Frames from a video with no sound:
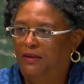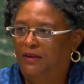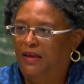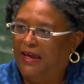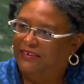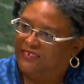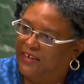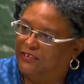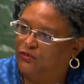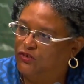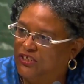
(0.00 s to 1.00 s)
I say
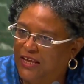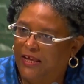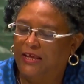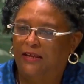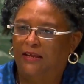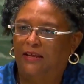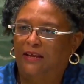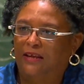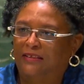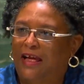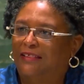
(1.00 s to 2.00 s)
today
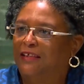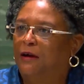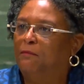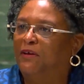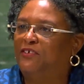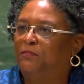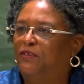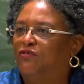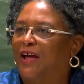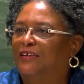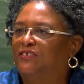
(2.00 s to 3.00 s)
that there must be
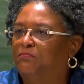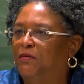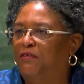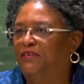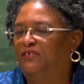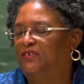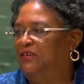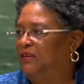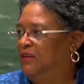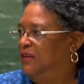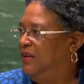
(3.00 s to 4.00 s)
transparency.
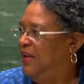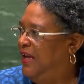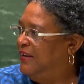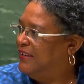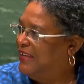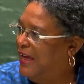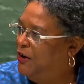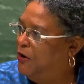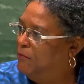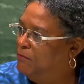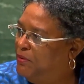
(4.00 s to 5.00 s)
It
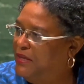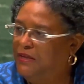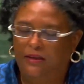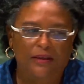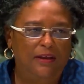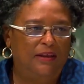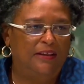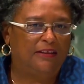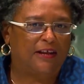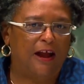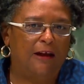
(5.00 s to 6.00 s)
cannot be that
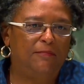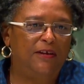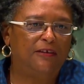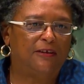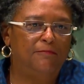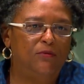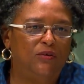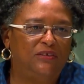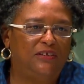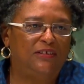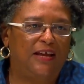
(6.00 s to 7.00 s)
the Caribbean
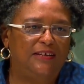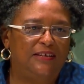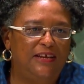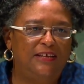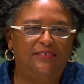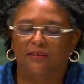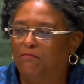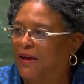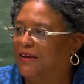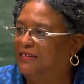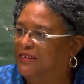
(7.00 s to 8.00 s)
community that needs a
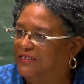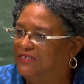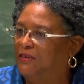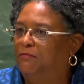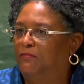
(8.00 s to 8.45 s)
mechanism